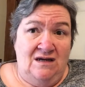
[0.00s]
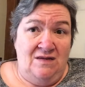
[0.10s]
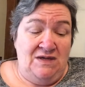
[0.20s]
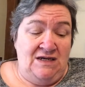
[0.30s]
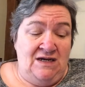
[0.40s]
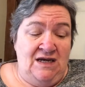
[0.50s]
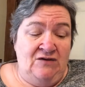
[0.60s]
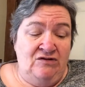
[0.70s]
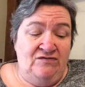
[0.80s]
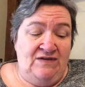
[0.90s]
I made an
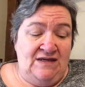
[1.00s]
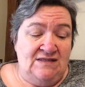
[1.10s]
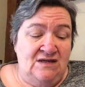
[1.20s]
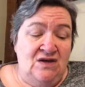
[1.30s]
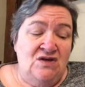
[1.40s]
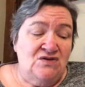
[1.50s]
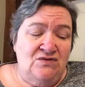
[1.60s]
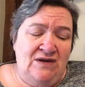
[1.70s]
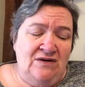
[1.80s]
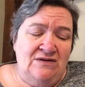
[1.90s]
angry face.
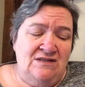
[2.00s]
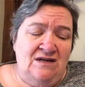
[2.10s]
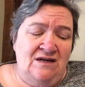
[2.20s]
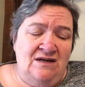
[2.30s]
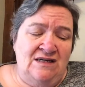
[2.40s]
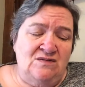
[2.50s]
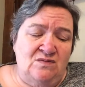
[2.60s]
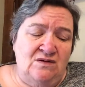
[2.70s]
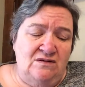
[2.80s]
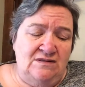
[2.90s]
So there is not a nice
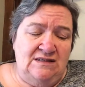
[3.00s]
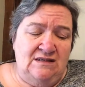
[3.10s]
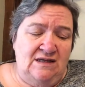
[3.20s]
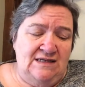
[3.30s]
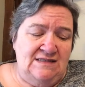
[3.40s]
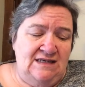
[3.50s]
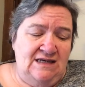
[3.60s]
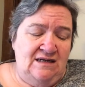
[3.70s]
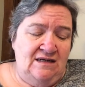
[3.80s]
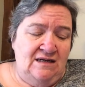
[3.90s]
word, Lucille, I
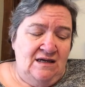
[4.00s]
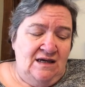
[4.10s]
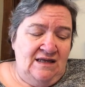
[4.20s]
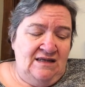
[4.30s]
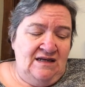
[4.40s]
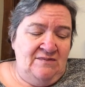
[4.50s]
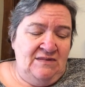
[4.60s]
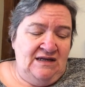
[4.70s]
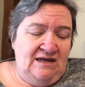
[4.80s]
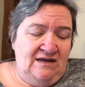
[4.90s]
said, and then I
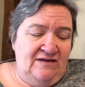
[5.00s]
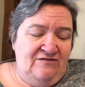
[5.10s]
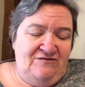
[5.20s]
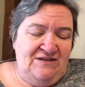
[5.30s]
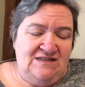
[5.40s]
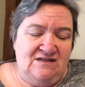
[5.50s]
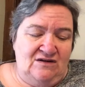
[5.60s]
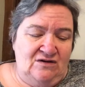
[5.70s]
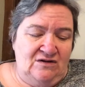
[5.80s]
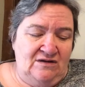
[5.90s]
made a fist at
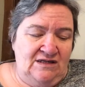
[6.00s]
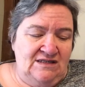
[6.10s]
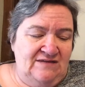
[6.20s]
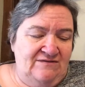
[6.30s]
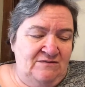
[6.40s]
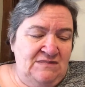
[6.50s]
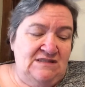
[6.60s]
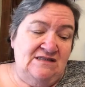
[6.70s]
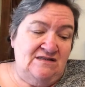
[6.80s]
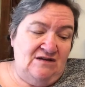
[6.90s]
her, except for
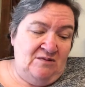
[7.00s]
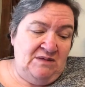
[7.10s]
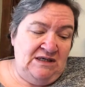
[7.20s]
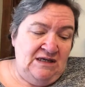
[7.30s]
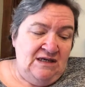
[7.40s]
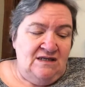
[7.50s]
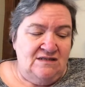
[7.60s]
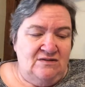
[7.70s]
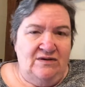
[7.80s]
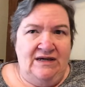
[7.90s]
Mrs. saw me,
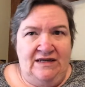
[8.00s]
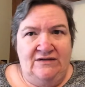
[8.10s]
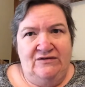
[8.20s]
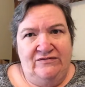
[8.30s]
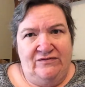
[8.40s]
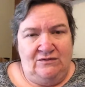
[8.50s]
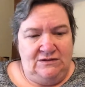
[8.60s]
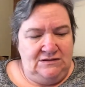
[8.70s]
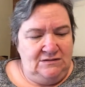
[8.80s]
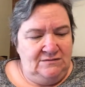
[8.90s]
so I had to unfold
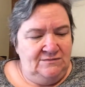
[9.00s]
it.